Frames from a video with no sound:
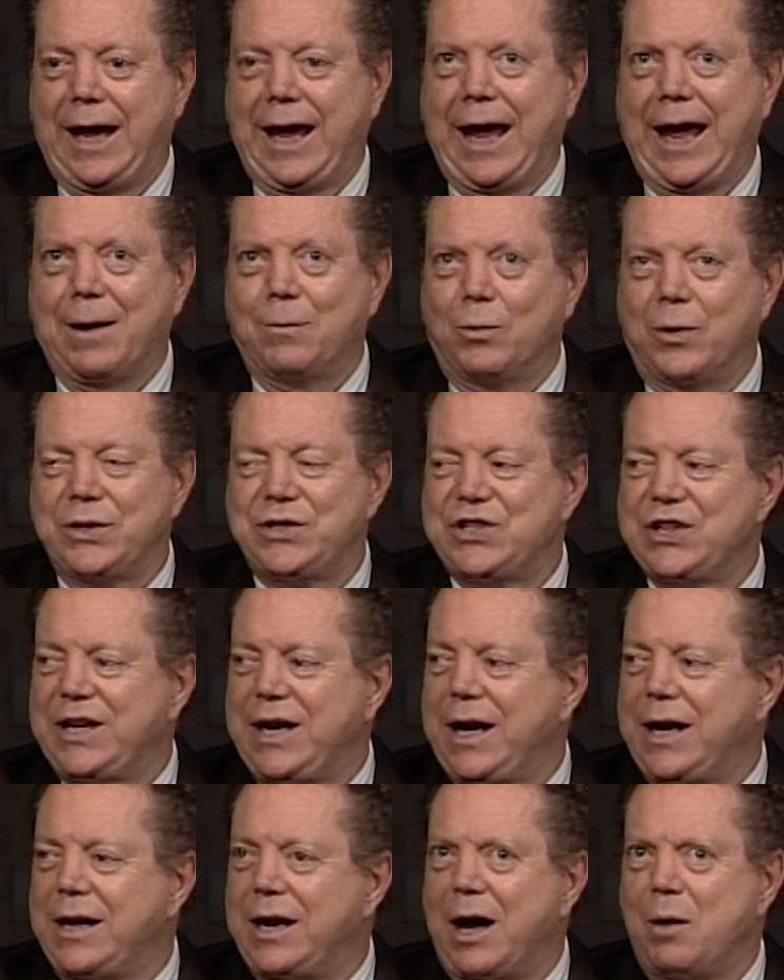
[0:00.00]
And once
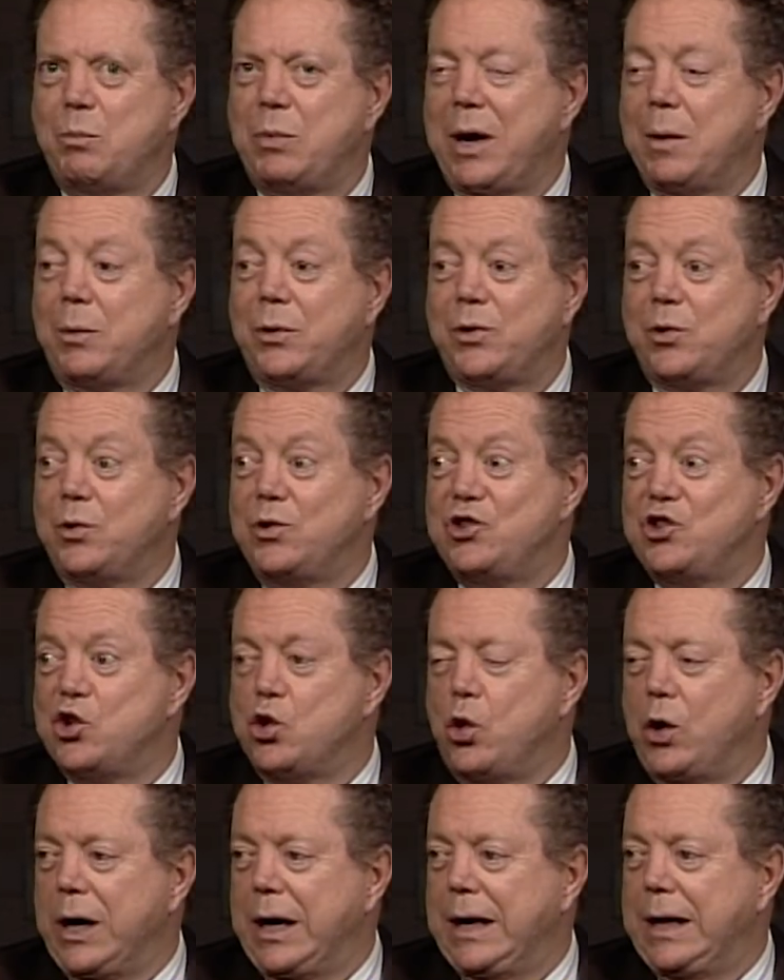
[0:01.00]
again, not be able to
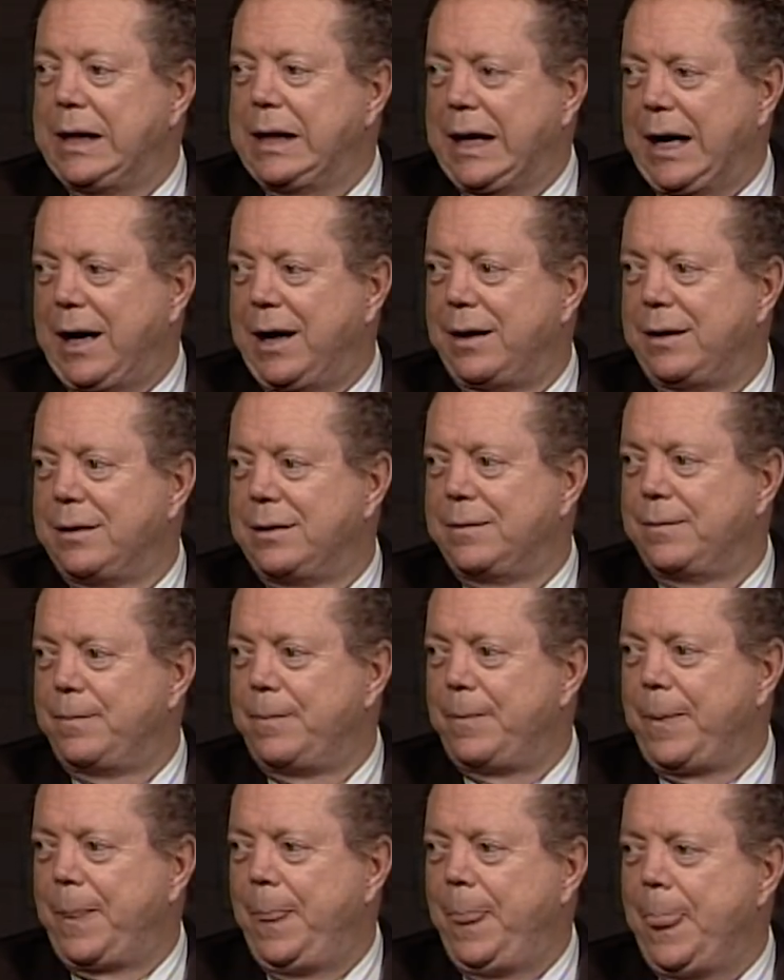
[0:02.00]
enjoy that.
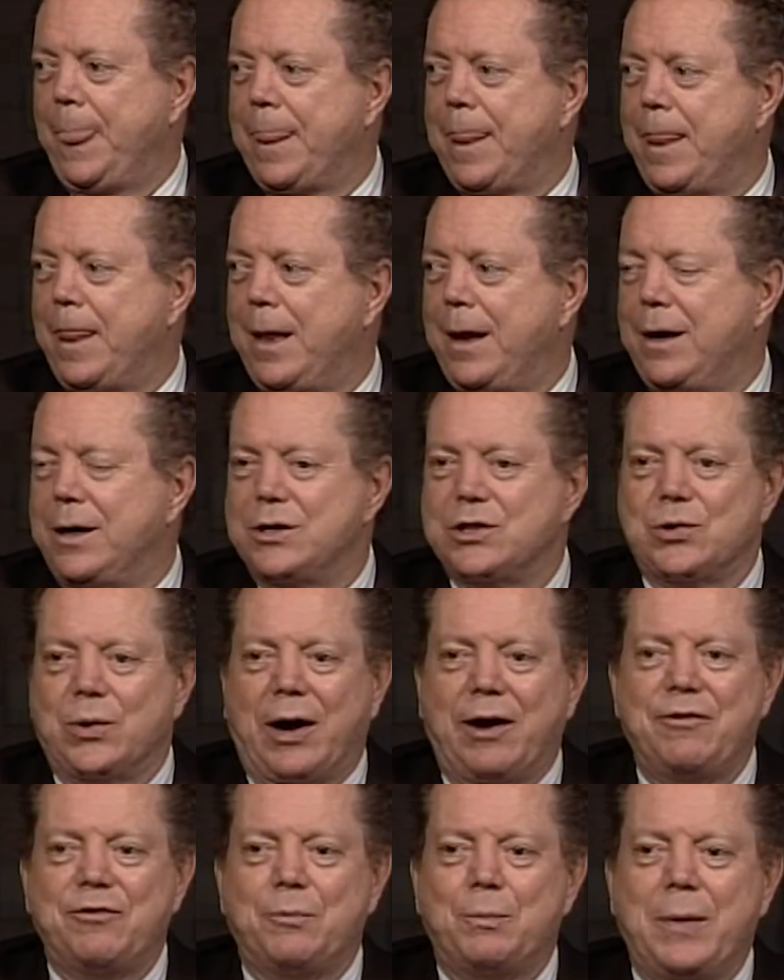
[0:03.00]
So
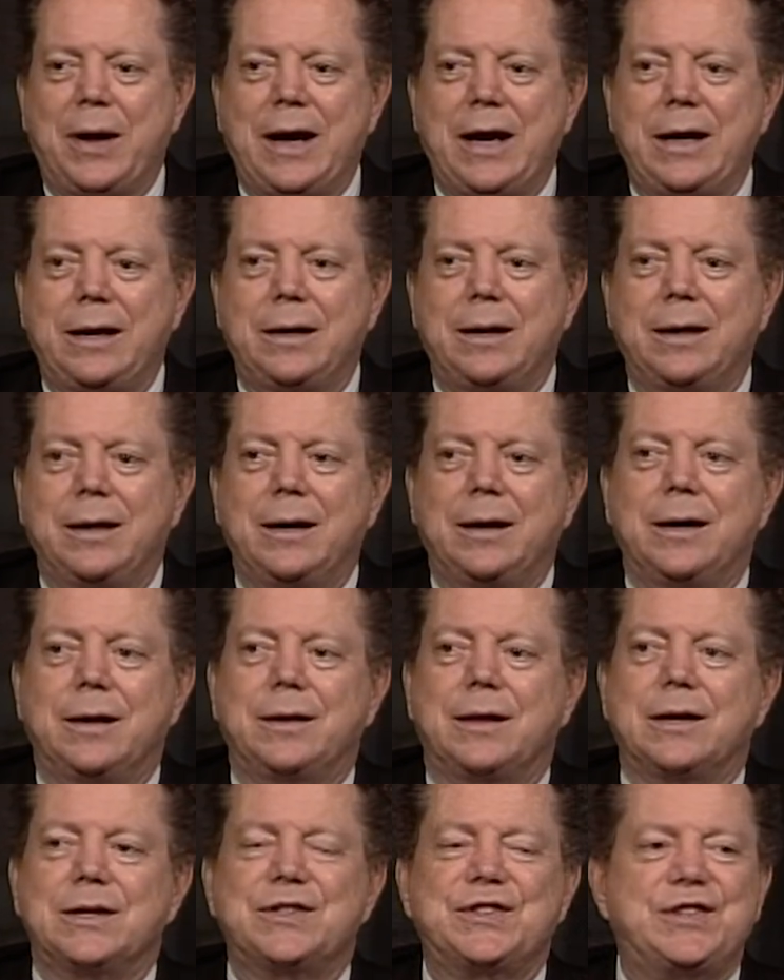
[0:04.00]
I've made
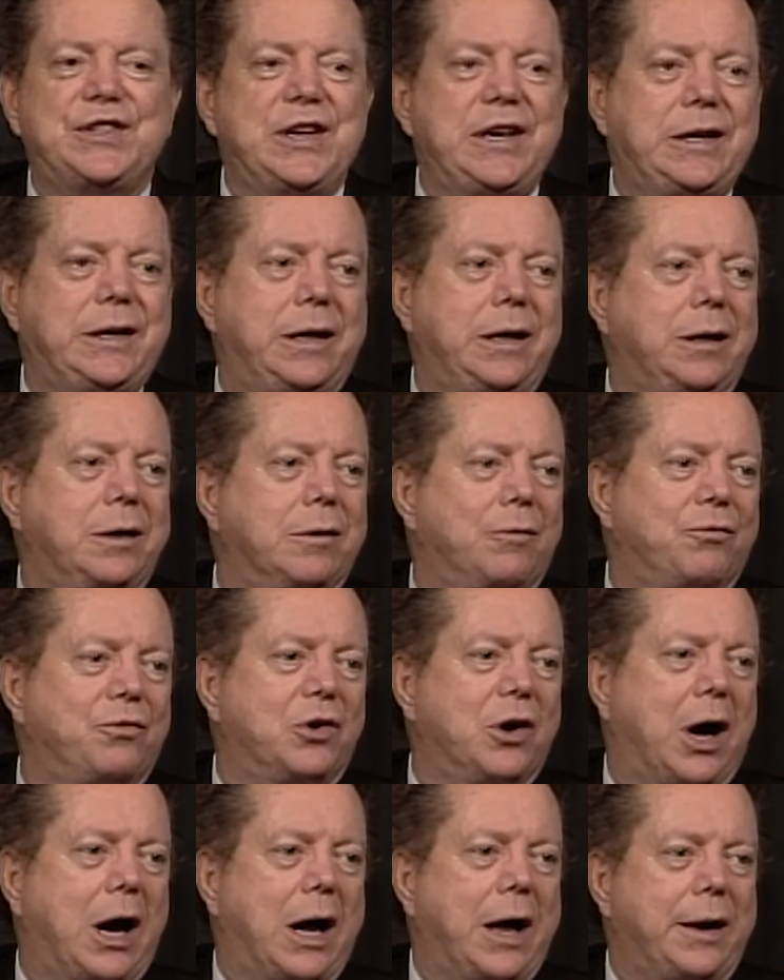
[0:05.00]
the seeking of
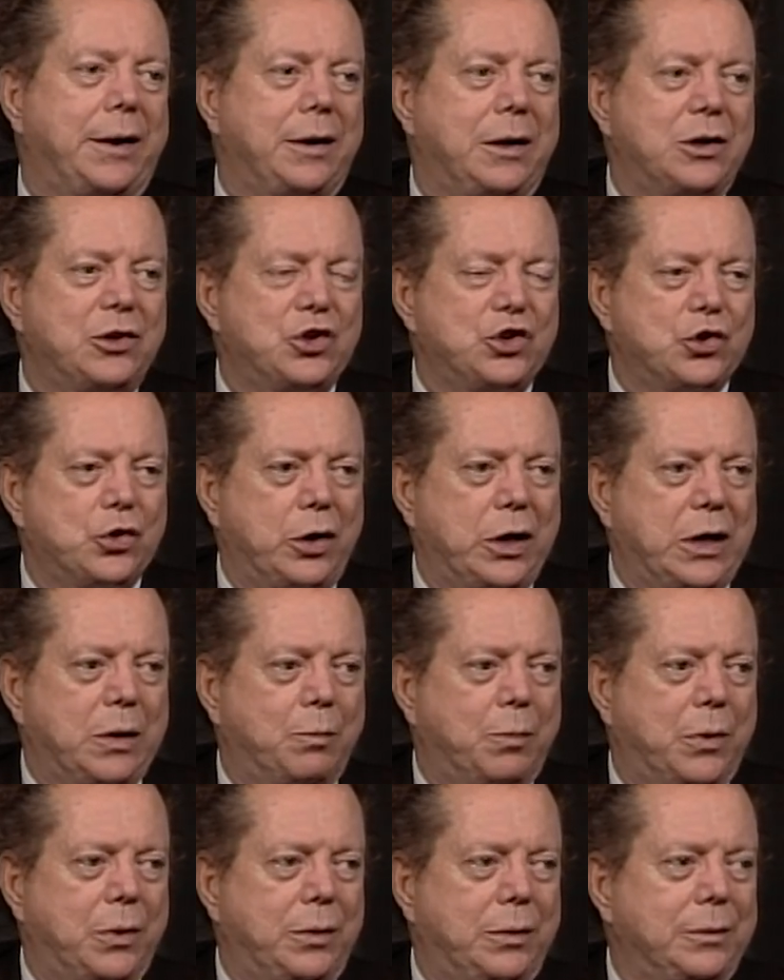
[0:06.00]
God
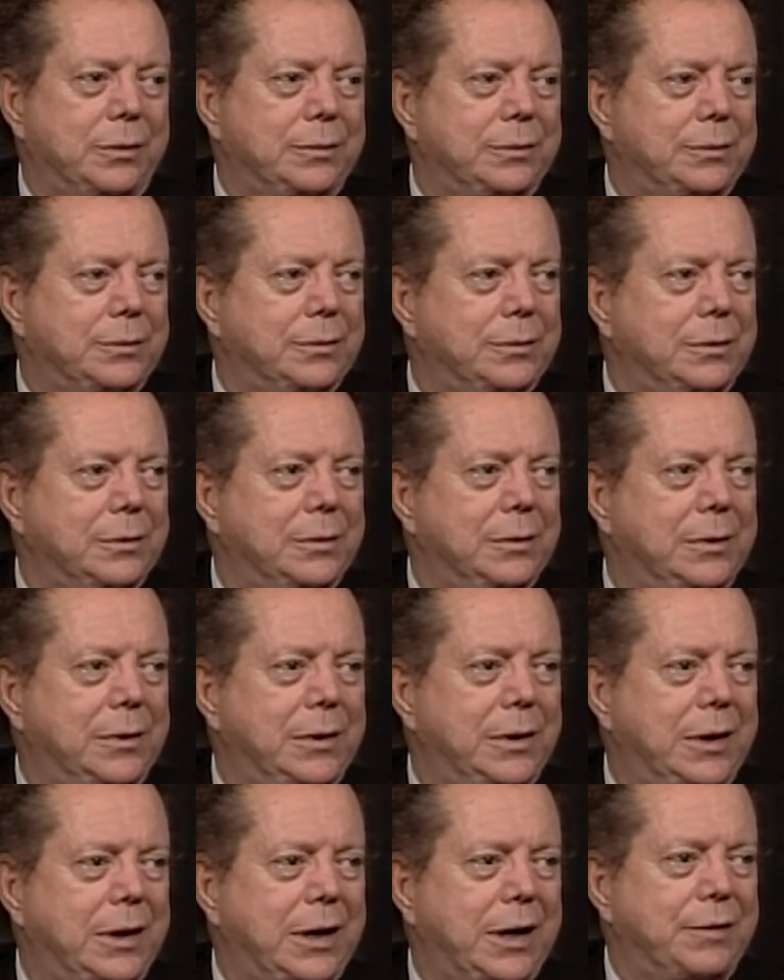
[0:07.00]
enjoyable.
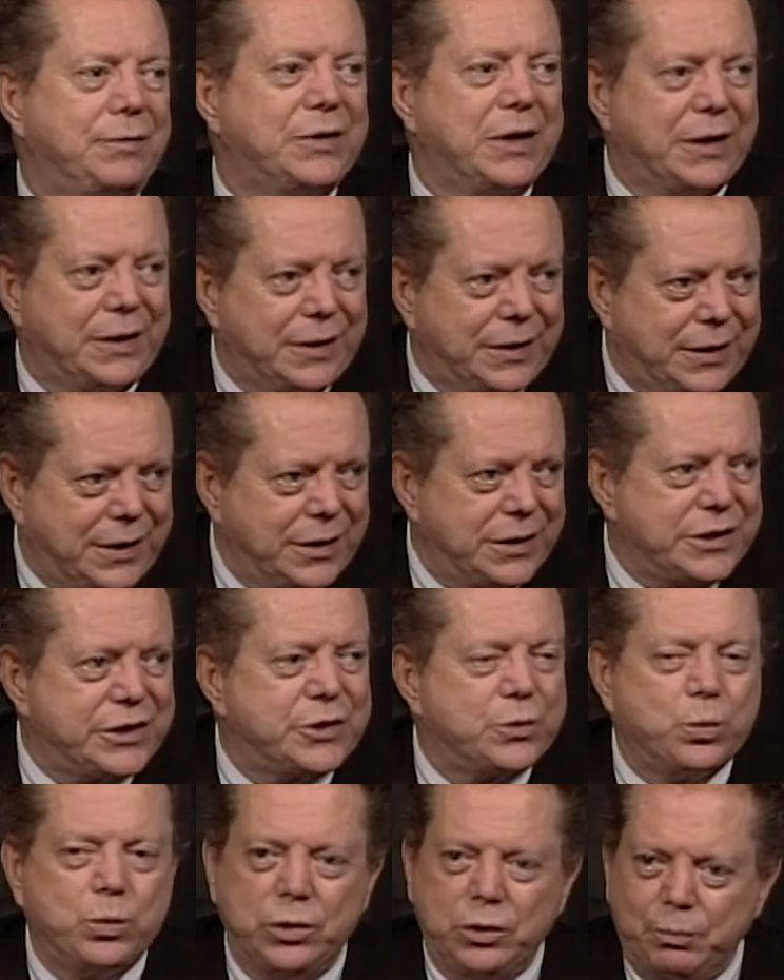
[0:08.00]
I said,
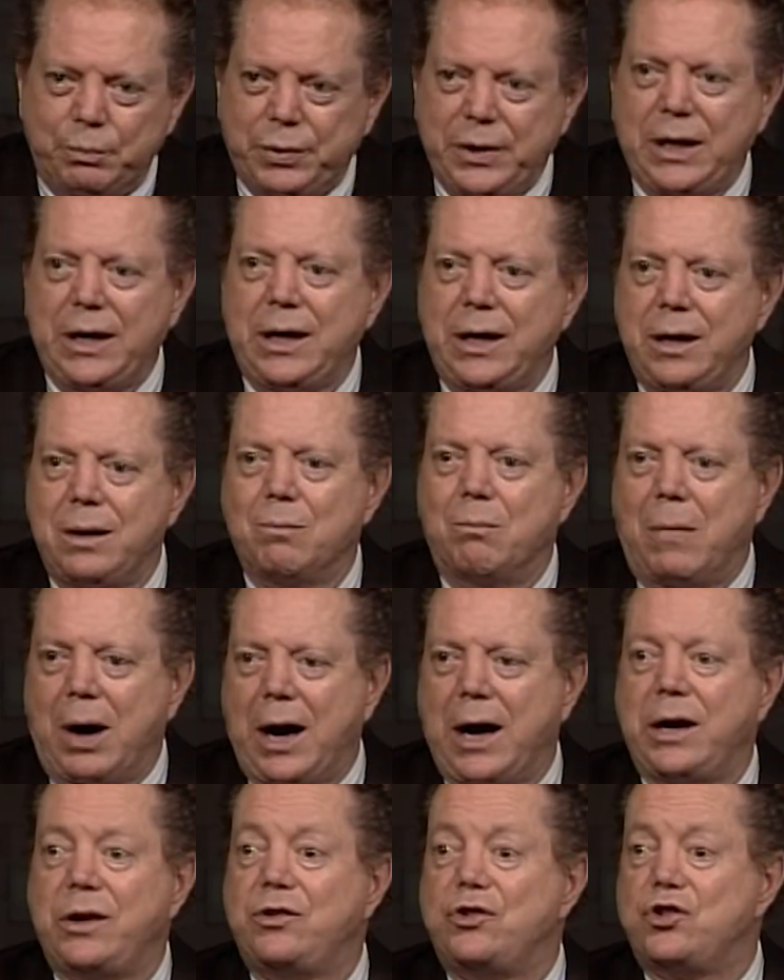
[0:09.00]
this will be
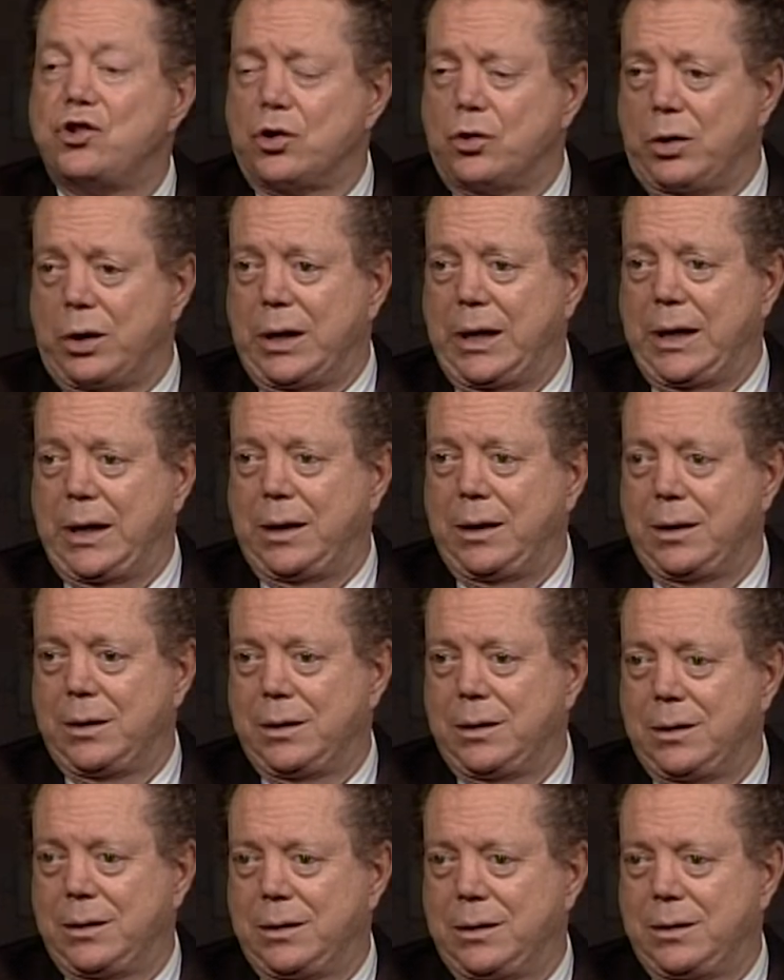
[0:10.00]
my joy.
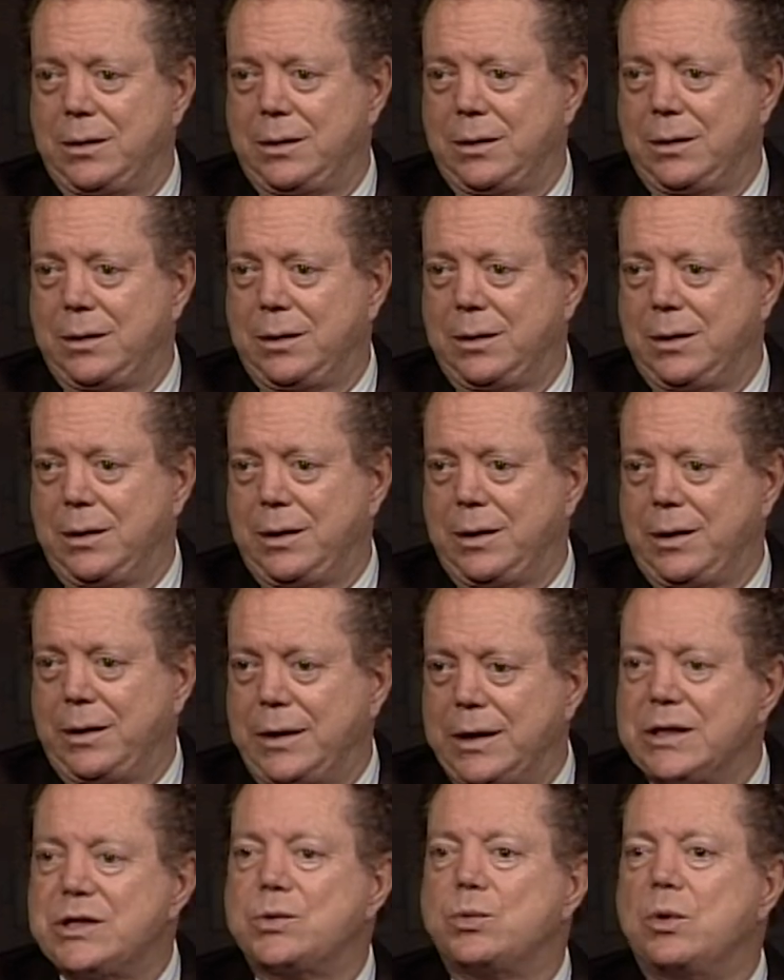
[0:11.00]

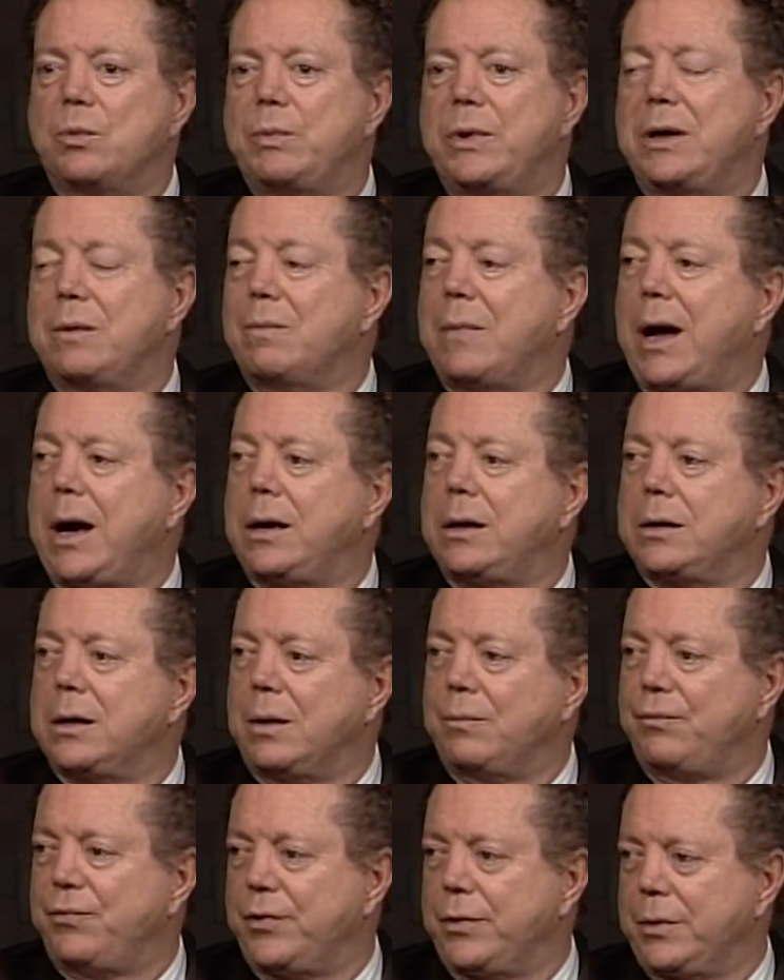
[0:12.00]
This will be my
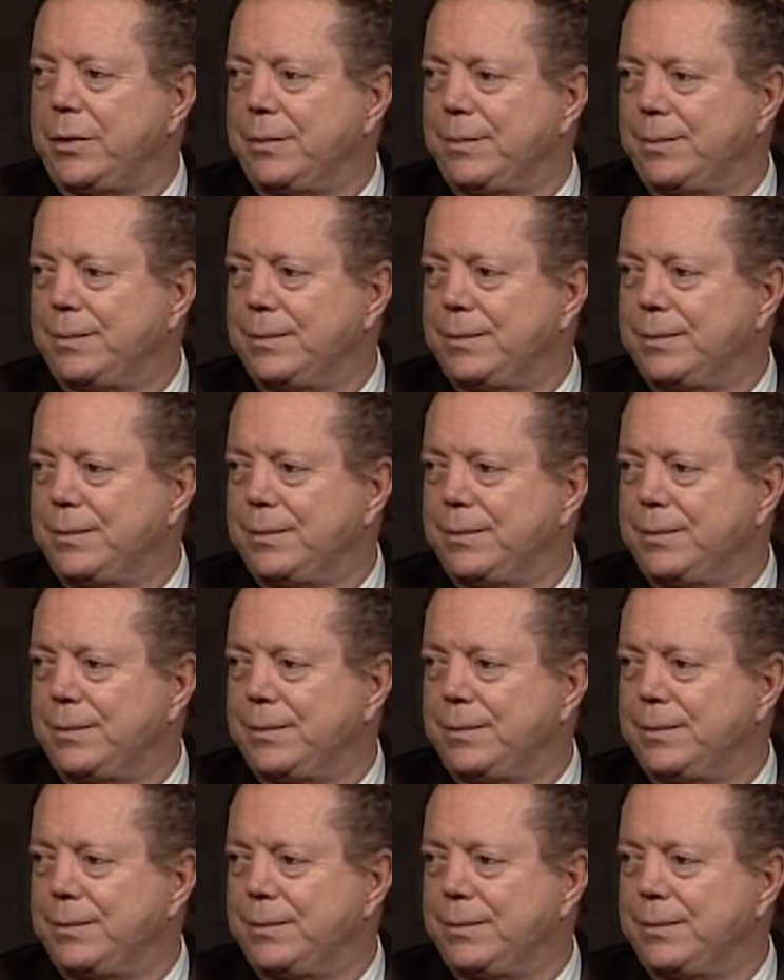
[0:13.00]
comfort.